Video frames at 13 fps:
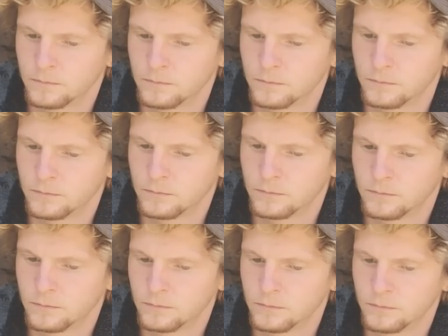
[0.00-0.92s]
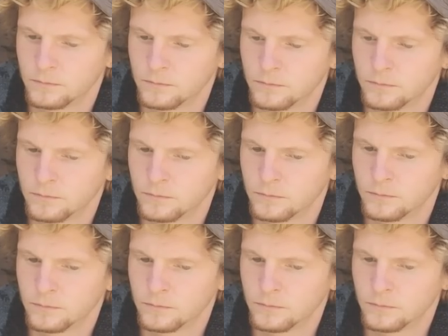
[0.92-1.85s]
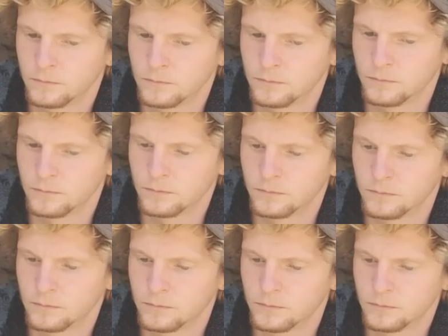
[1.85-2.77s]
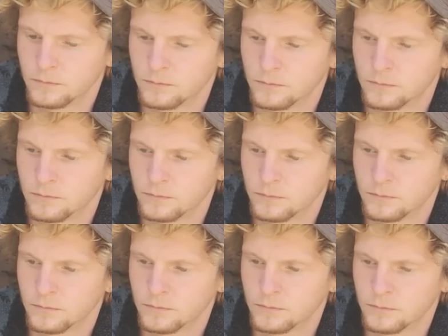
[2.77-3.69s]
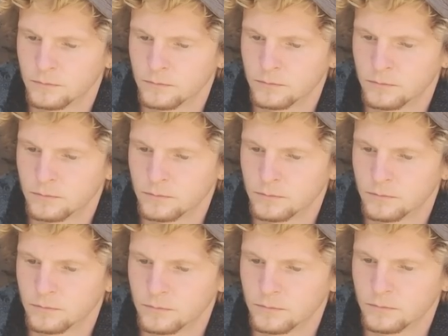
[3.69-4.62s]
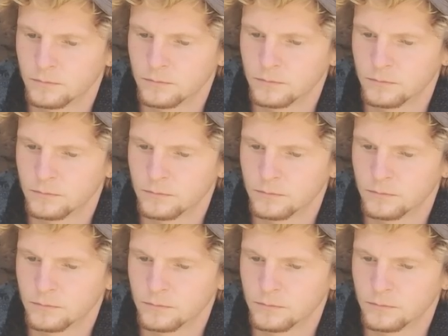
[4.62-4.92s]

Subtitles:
(silent)